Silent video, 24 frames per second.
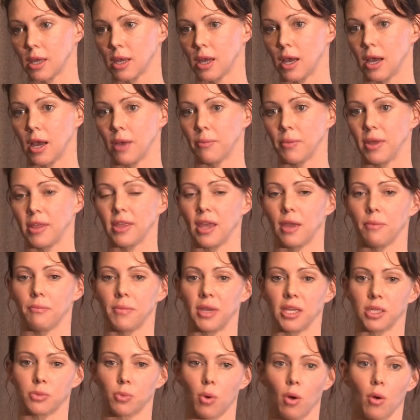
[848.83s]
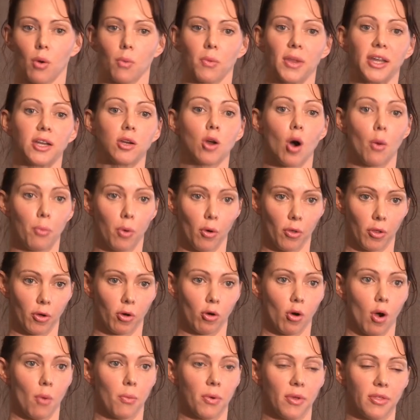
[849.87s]
um, and that means probably not put the
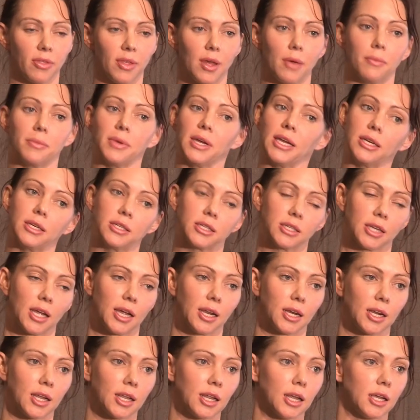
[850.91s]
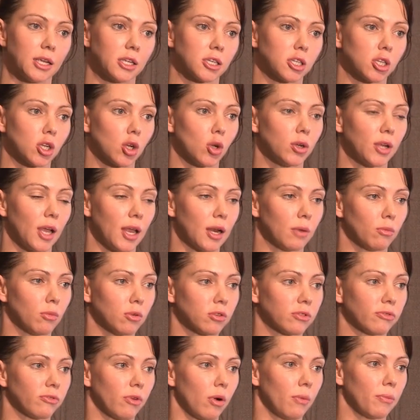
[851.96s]
crop in them and, and exclude
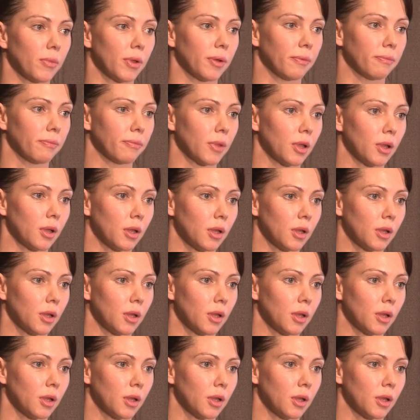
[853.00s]
animals from them.